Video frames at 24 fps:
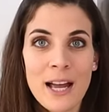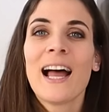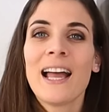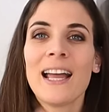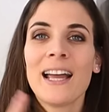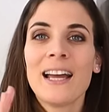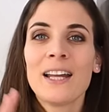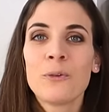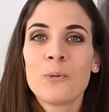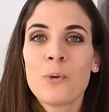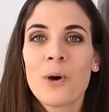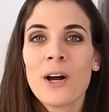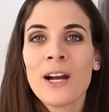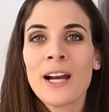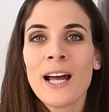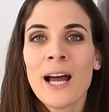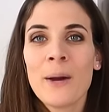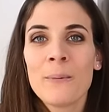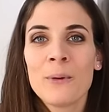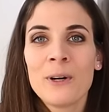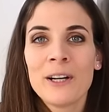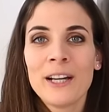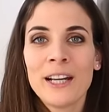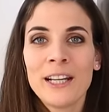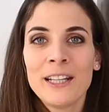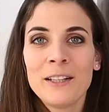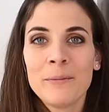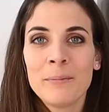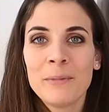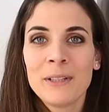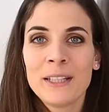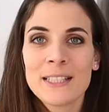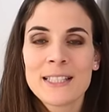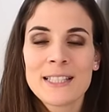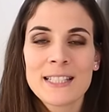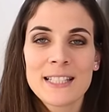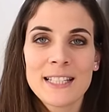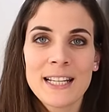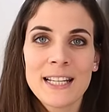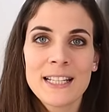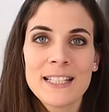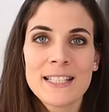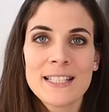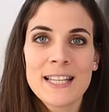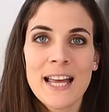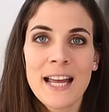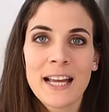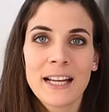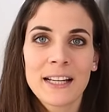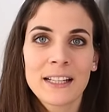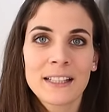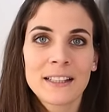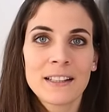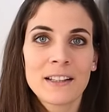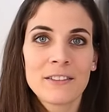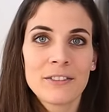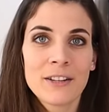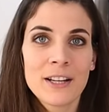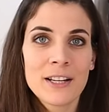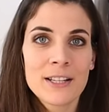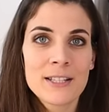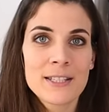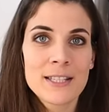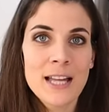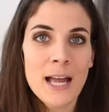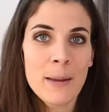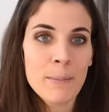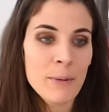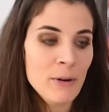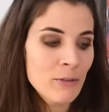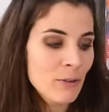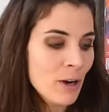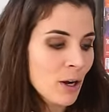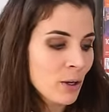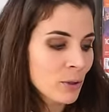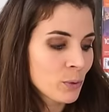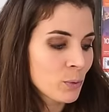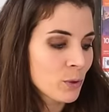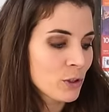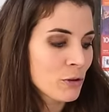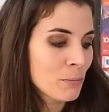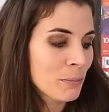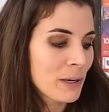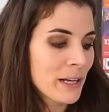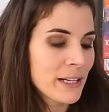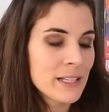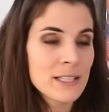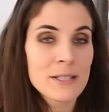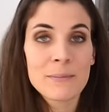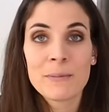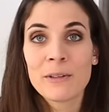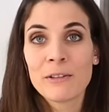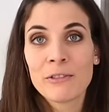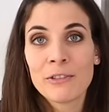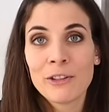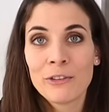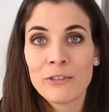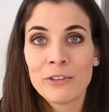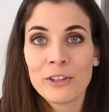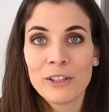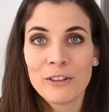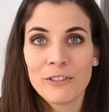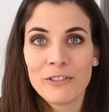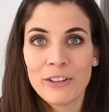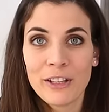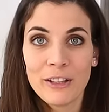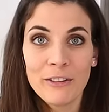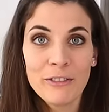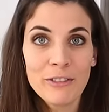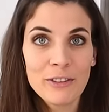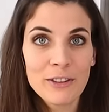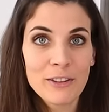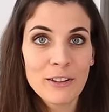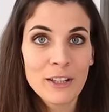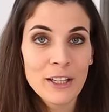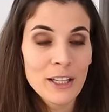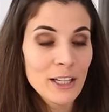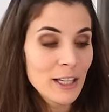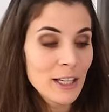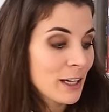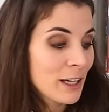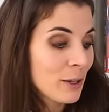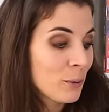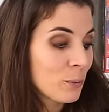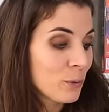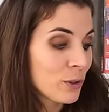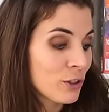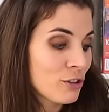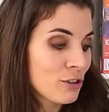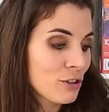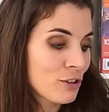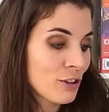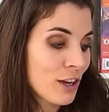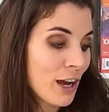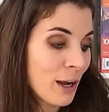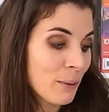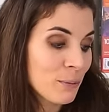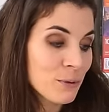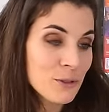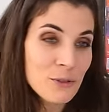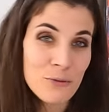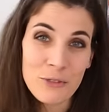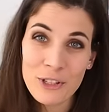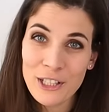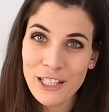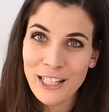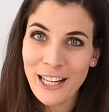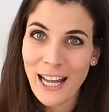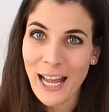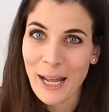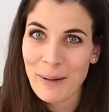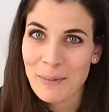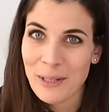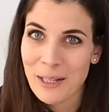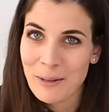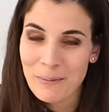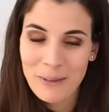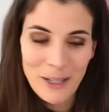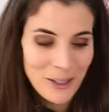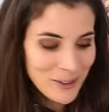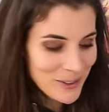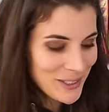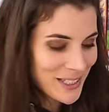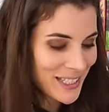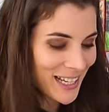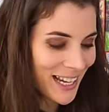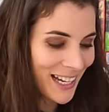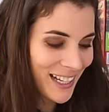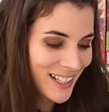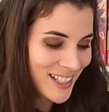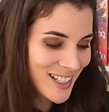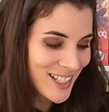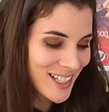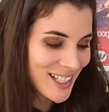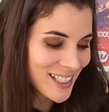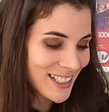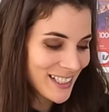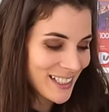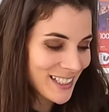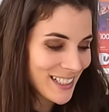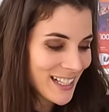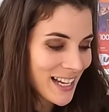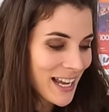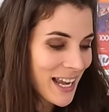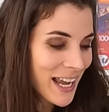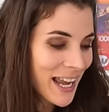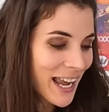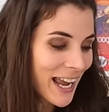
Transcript: I had 1 hour 8 minutes and 8 seconds the first time around, which placed me 55th, which I was really happy about actually.